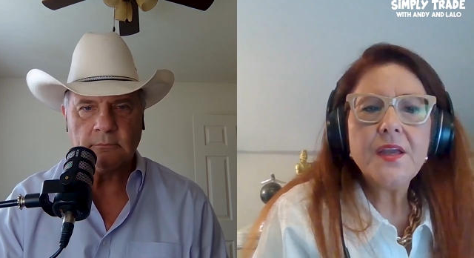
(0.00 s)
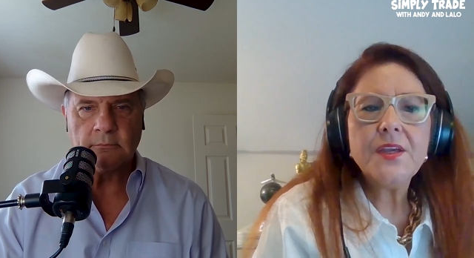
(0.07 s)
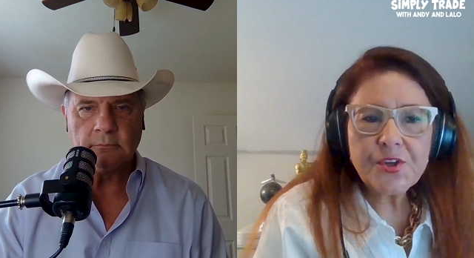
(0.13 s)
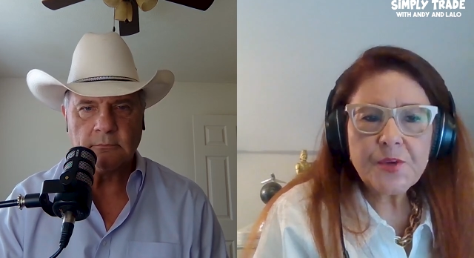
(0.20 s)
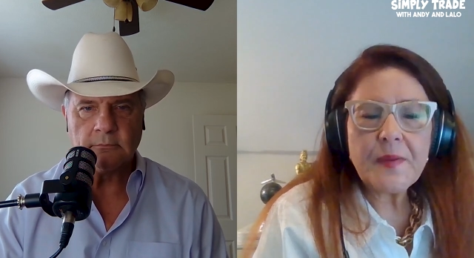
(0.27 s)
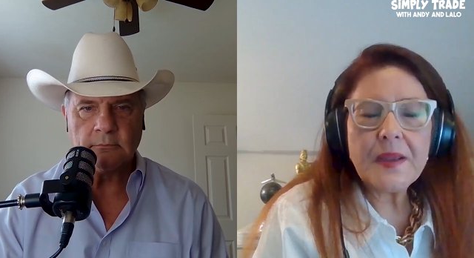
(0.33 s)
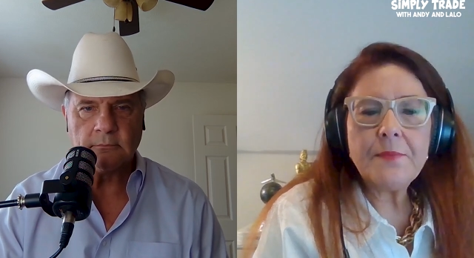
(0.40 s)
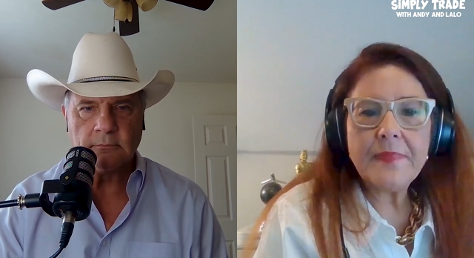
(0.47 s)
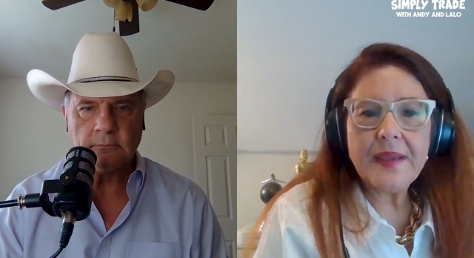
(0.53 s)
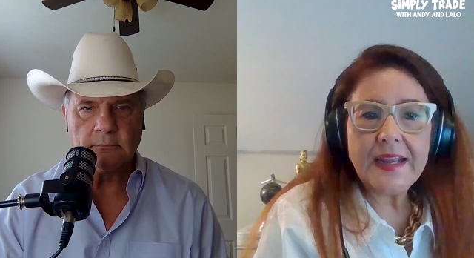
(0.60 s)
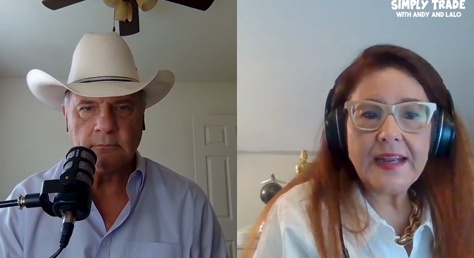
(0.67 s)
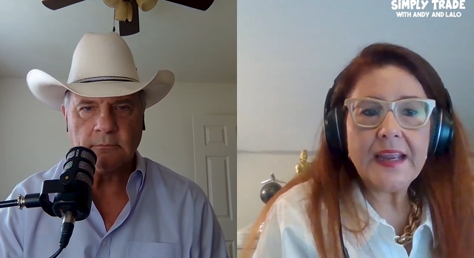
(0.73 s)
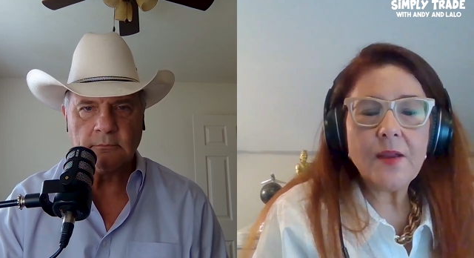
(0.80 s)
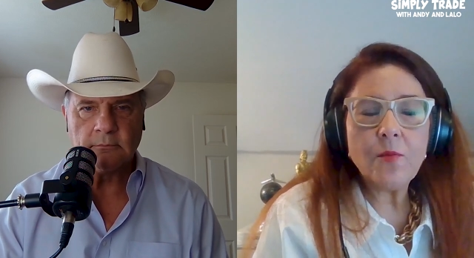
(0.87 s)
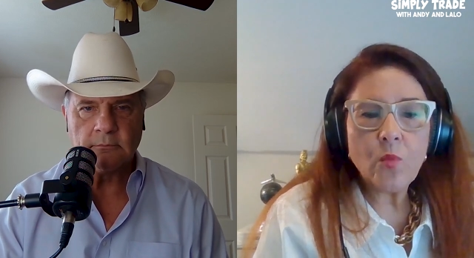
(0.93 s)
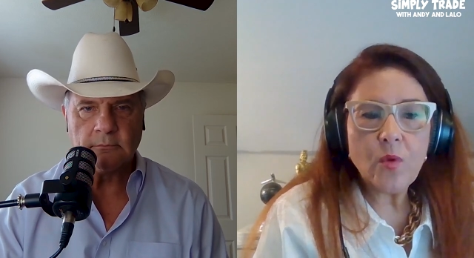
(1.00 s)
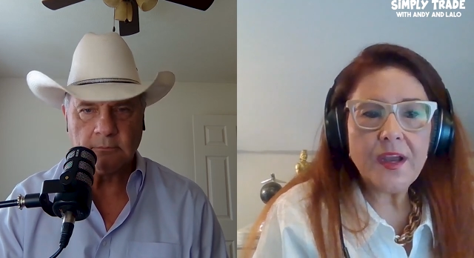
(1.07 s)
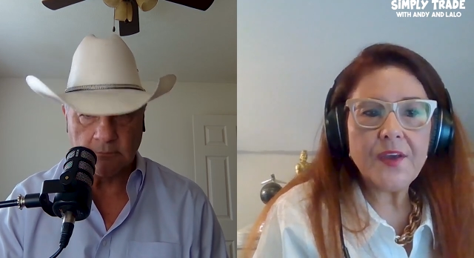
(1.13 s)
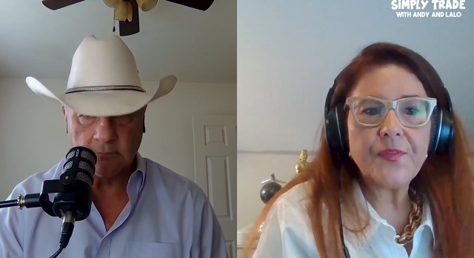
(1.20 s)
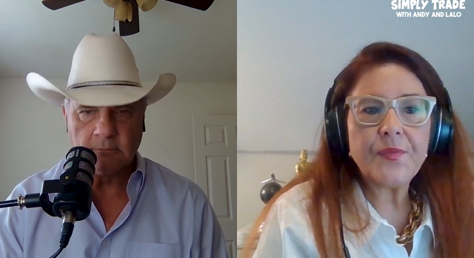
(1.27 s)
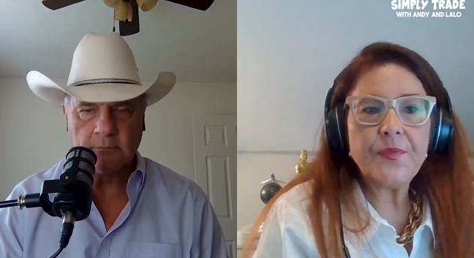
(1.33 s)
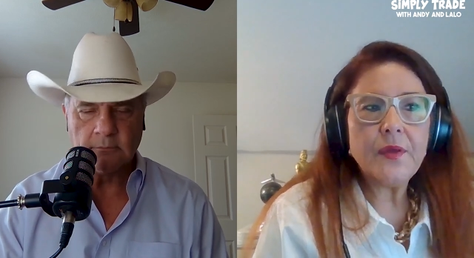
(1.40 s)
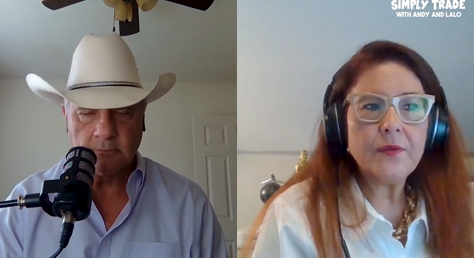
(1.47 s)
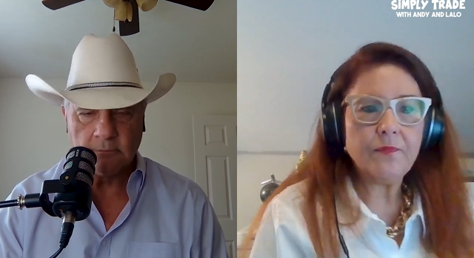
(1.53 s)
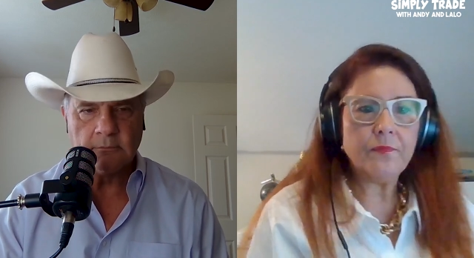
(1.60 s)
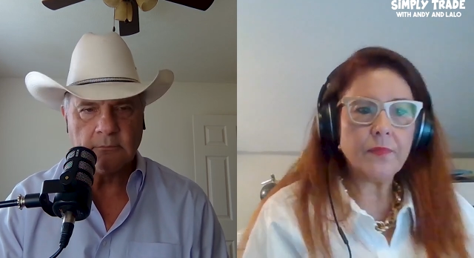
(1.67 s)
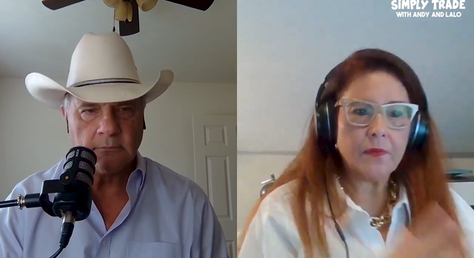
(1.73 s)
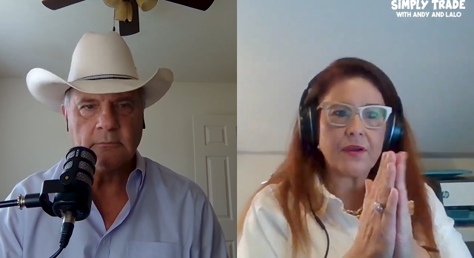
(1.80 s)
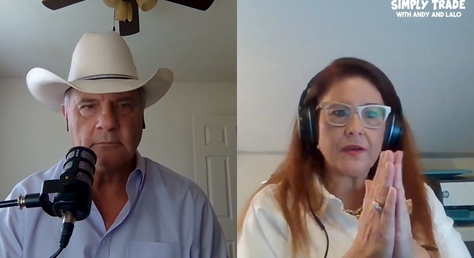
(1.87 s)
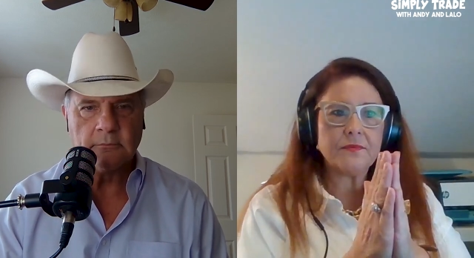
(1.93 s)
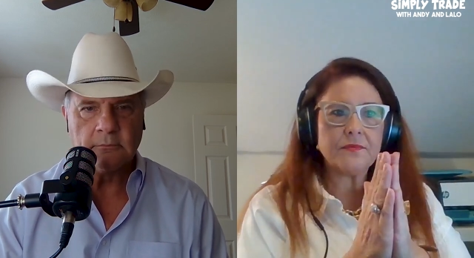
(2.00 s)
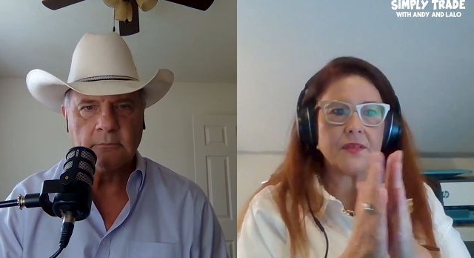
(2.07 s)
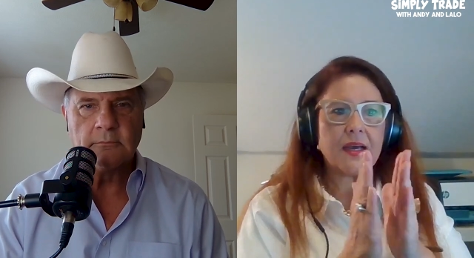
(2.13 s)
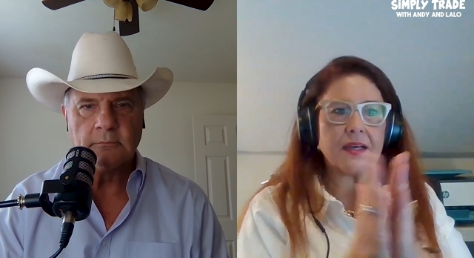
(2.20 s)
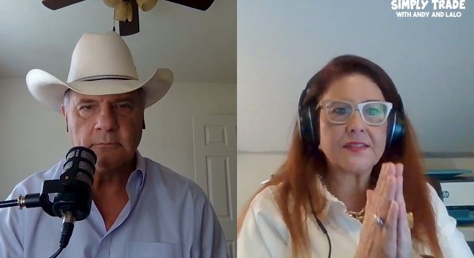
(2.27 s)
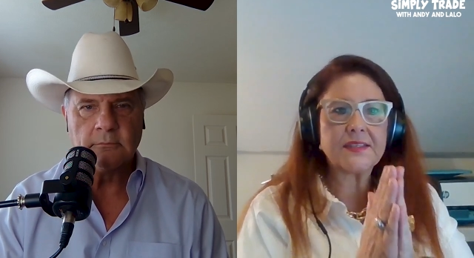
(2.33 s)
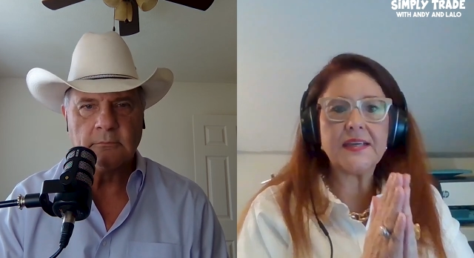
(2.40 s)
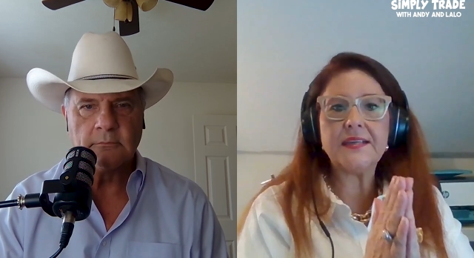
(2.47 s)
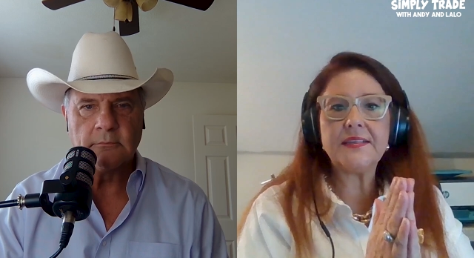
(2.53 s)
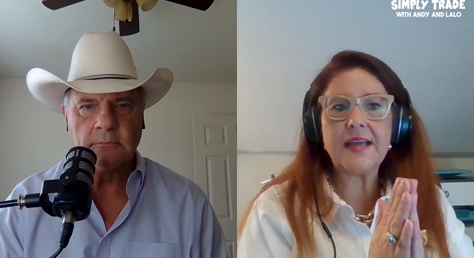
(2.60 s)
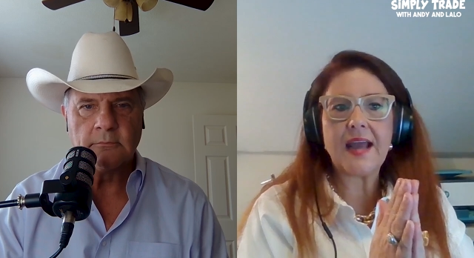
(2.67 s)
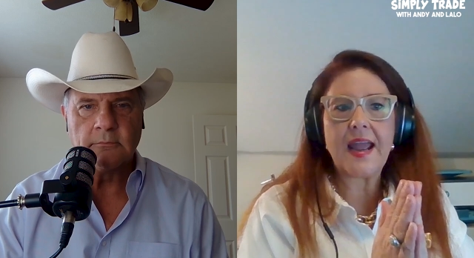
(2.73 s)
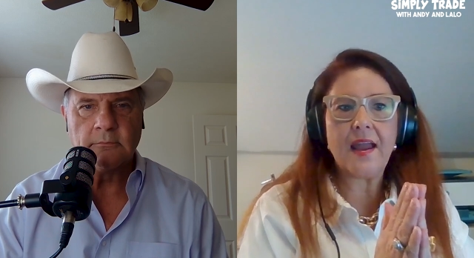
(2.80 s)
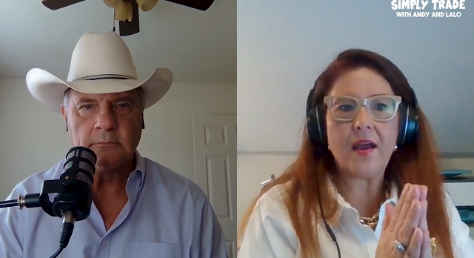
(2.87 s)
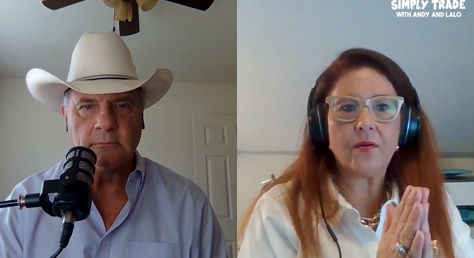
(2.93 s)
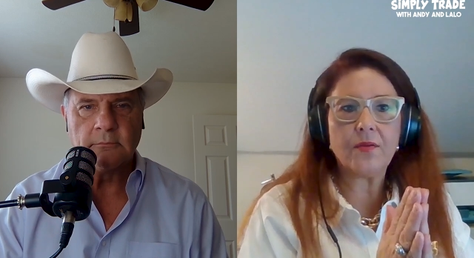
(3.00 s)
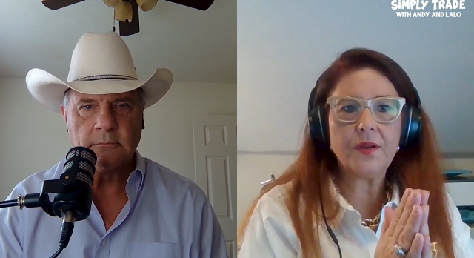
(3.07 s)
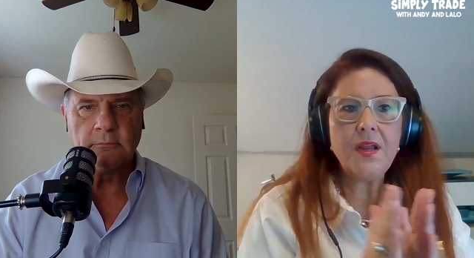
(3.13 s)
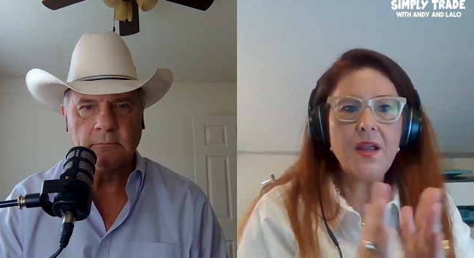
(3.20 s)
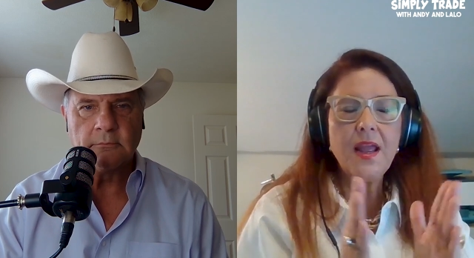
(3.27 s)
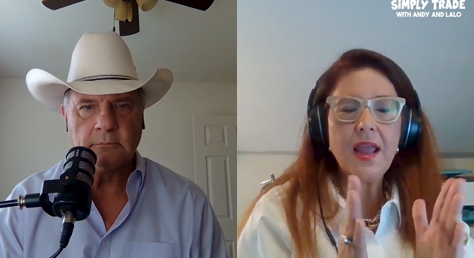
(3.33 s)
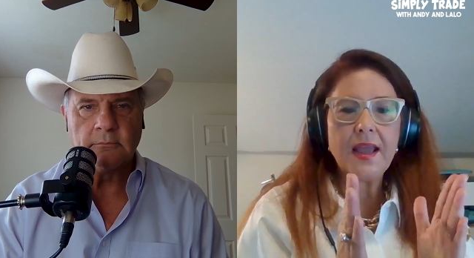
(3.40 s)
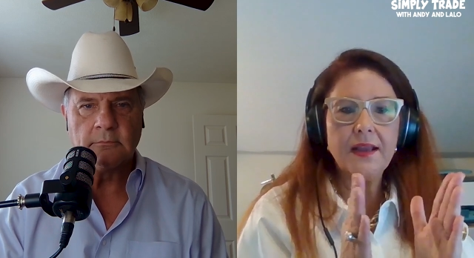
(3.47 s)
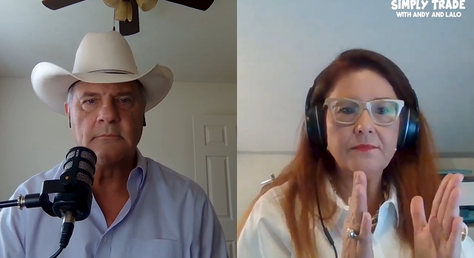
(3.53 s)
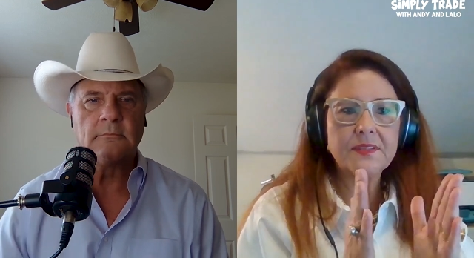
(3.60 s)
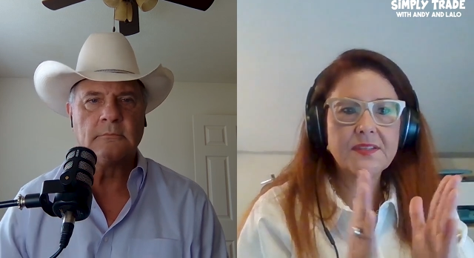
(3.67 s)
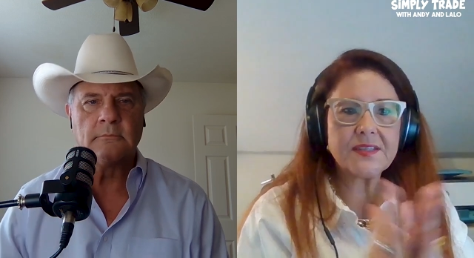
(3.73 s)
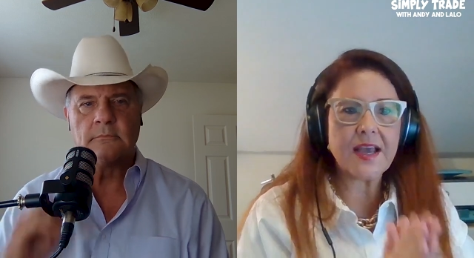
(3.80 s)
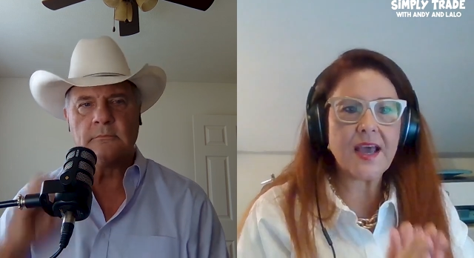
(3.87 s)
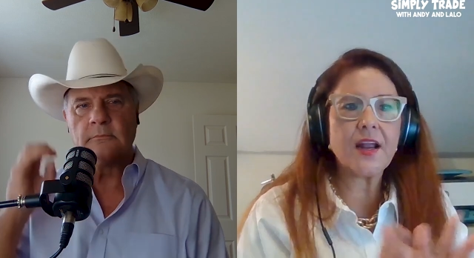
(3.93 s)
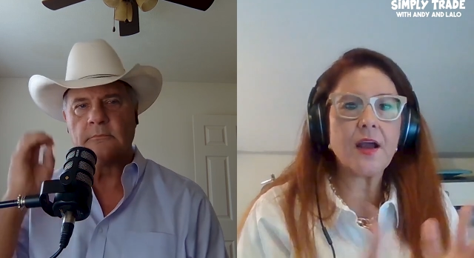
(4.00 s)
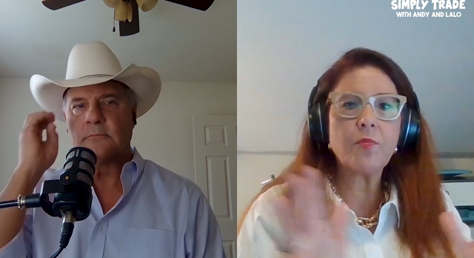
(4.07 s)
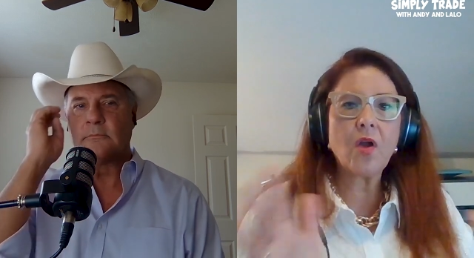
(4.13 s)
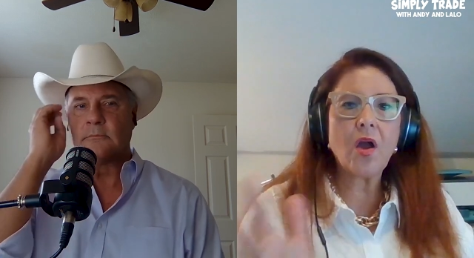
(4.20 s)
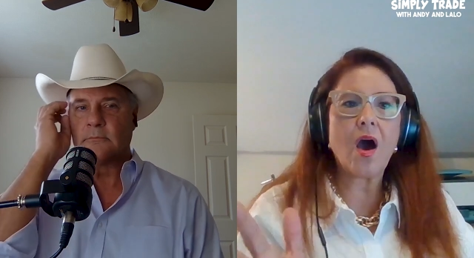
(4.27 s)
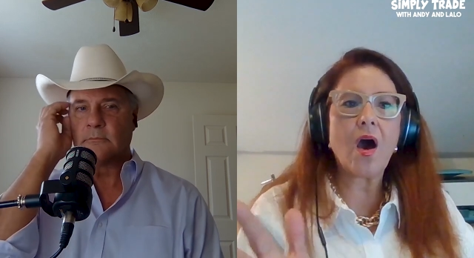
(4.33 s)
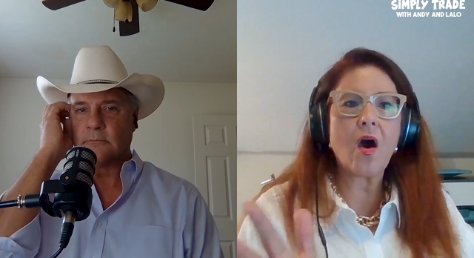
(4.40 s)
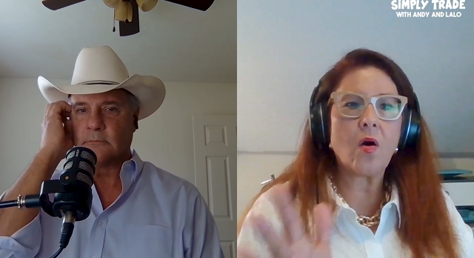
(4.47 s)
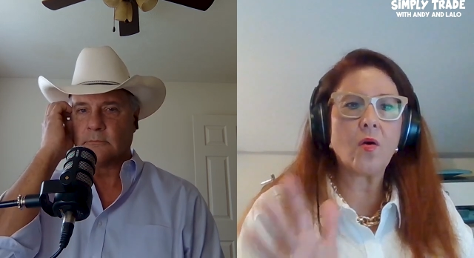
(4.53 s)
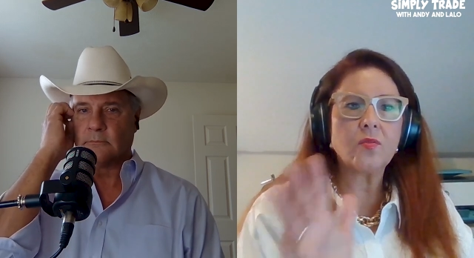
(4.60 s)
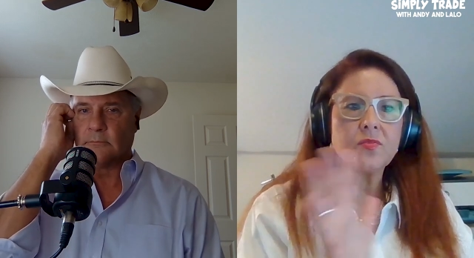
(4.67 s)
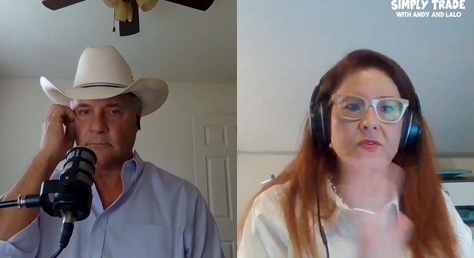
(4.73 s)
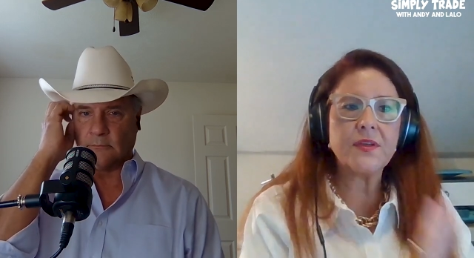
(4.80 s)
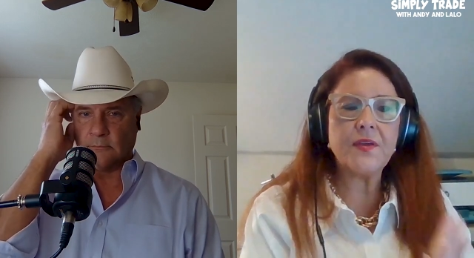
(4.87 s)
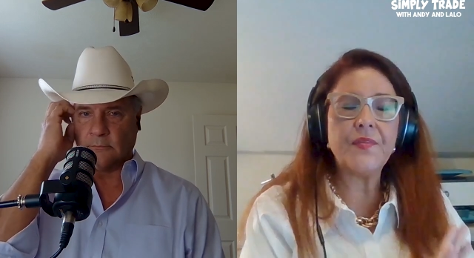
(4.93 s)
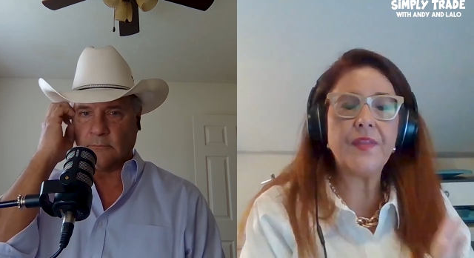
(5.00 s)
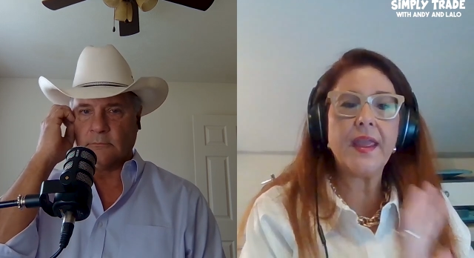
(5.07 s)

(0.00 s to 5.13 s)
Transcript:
Speaker 1: you should be meeting with have a, a sit down and set up calls mm-hmm.